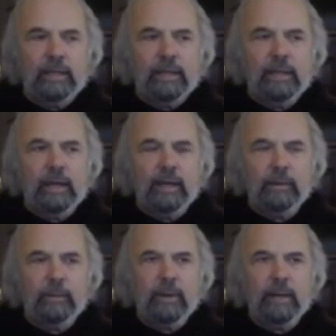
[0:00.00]
Yeah,
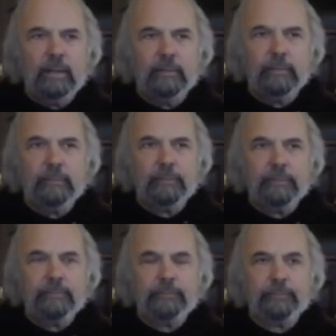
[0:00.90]
well,
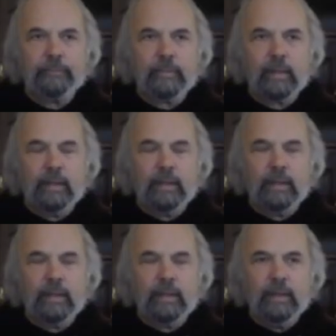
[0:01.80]

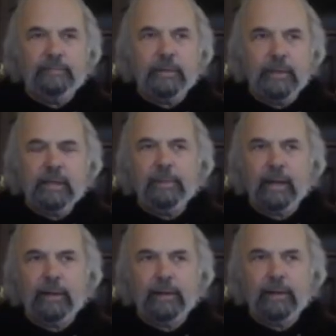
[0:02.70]
if you think
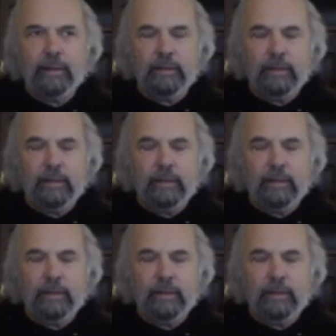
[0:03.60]
about it,